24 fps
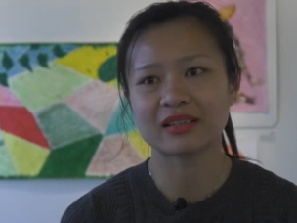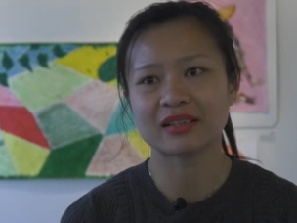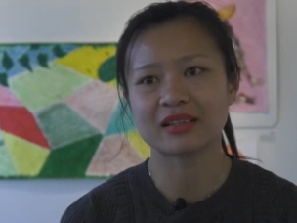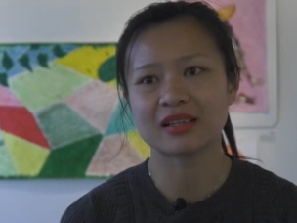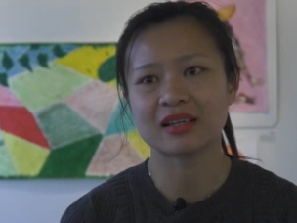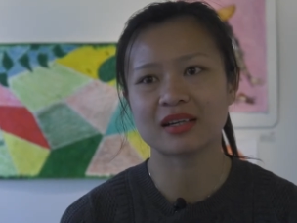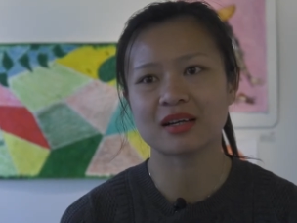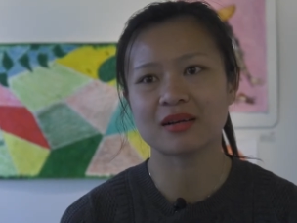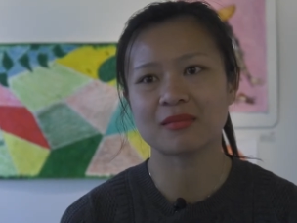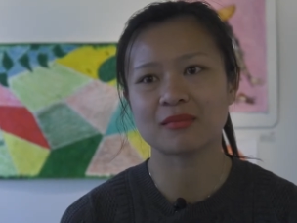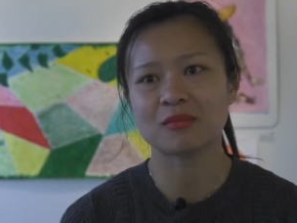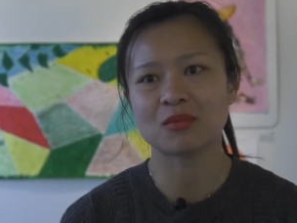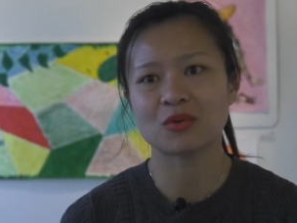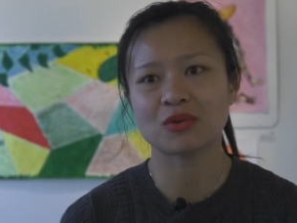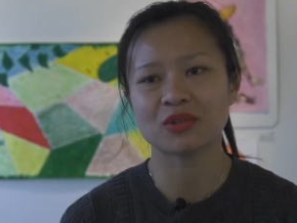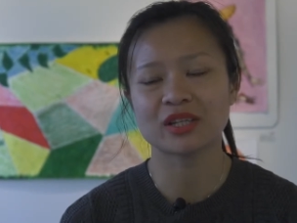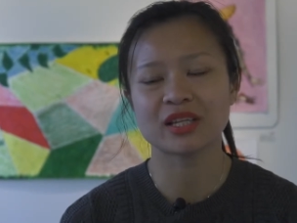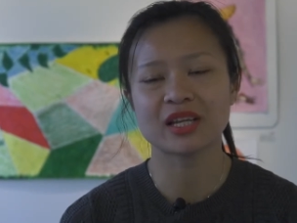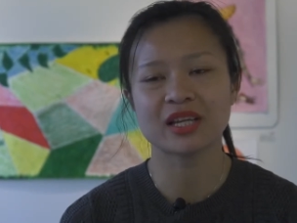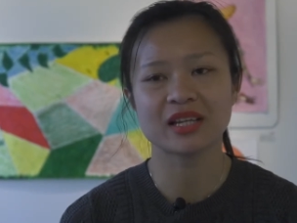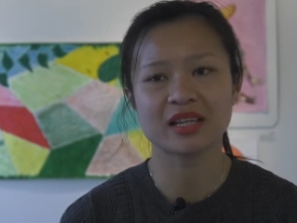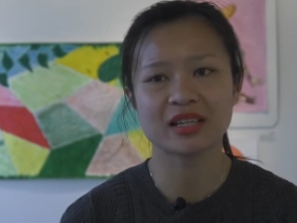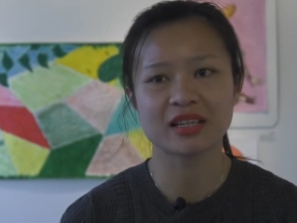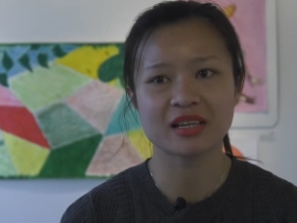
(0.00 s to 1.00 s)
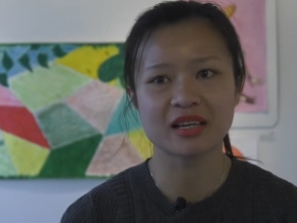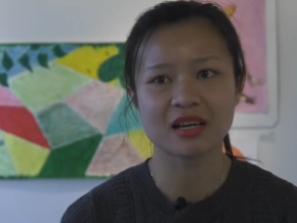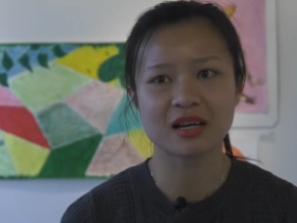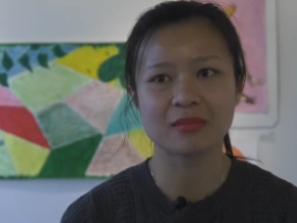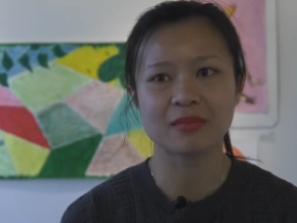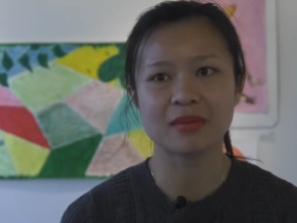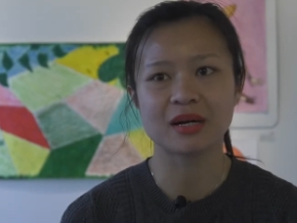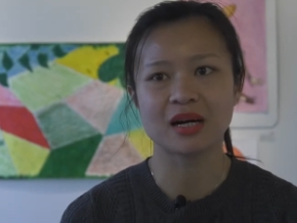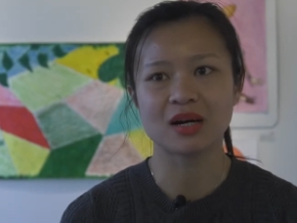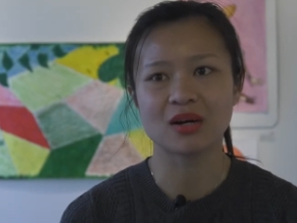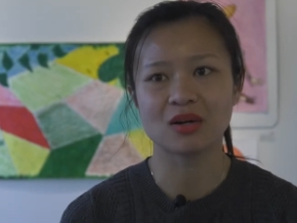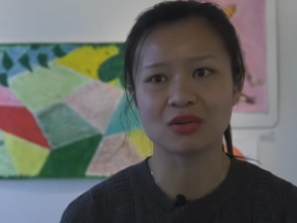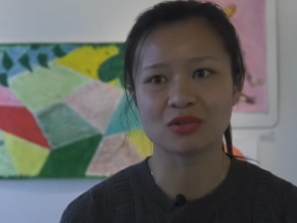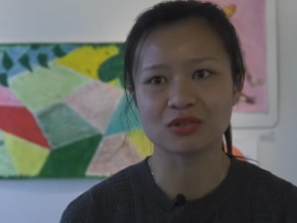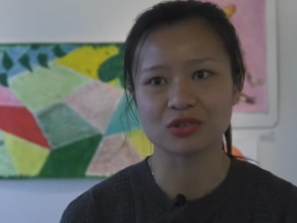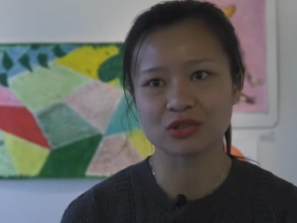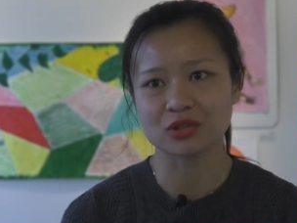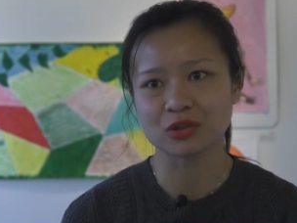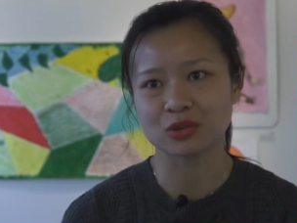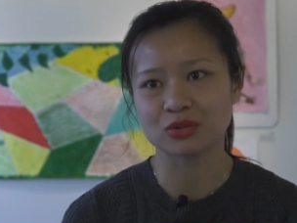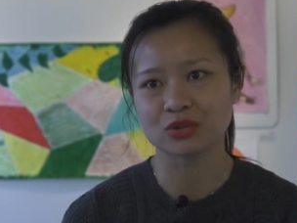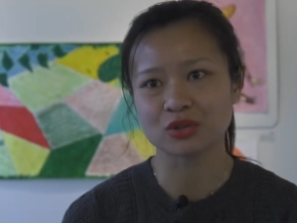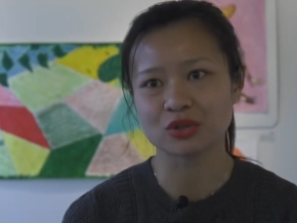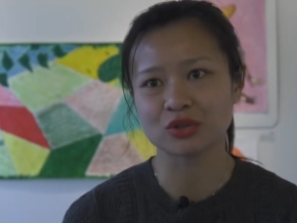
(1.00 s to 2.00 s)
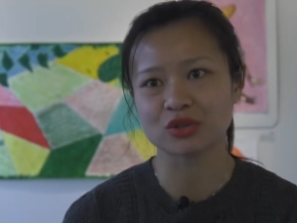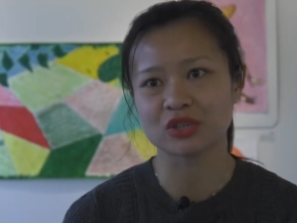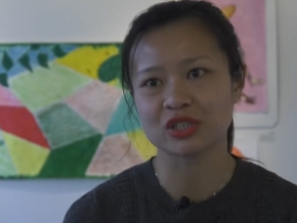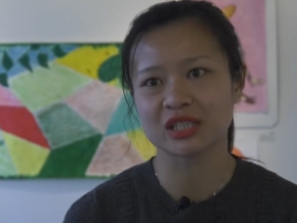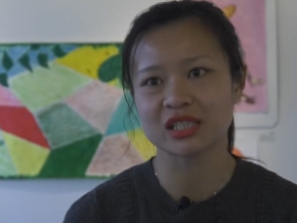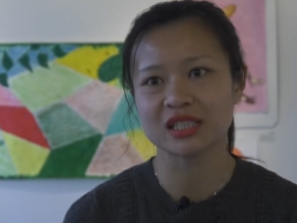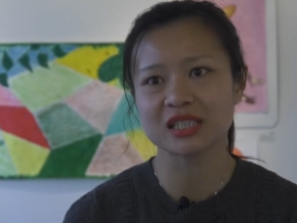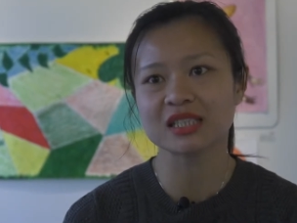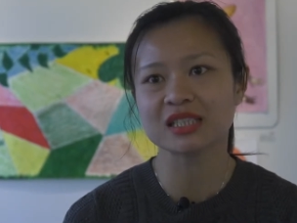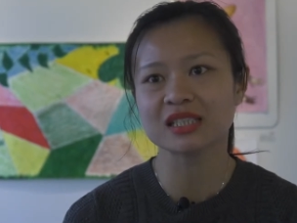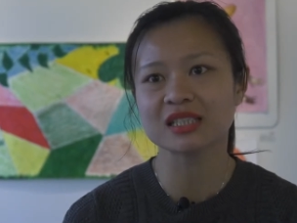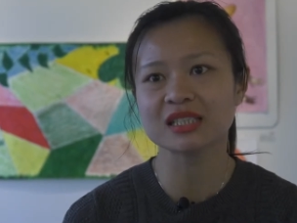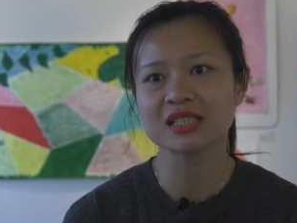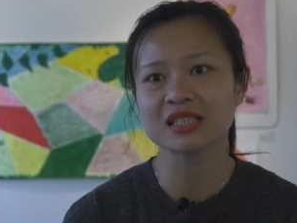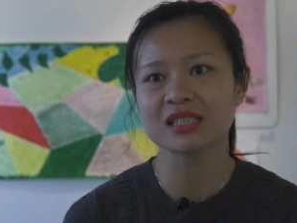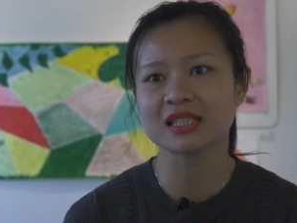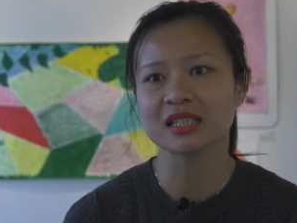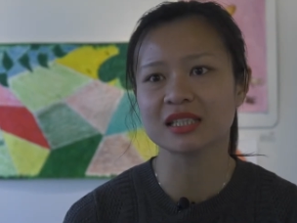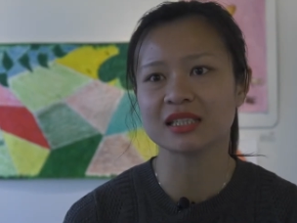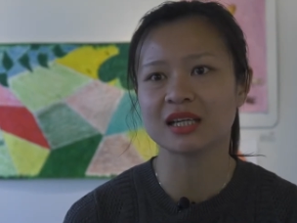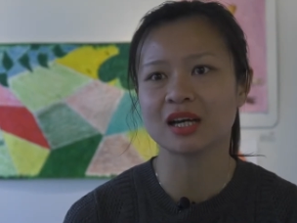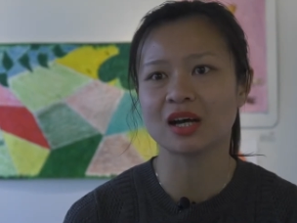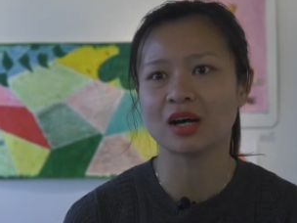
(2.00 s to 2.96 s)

I think, more than anything about social justice and